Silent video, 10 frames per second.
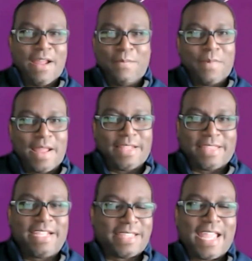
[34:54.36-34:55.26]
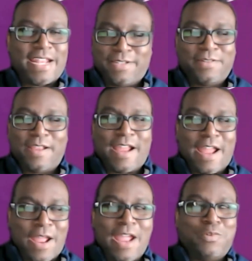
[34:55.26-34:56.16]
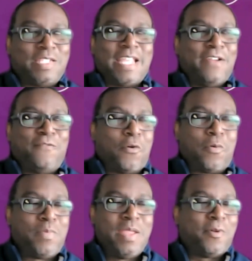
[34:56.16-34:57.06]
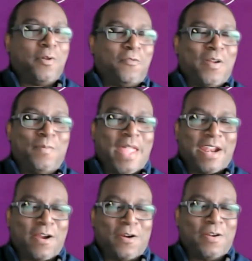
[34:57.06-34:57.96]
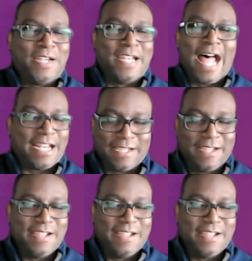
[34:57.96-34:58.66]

I think that I would say for people from that are not,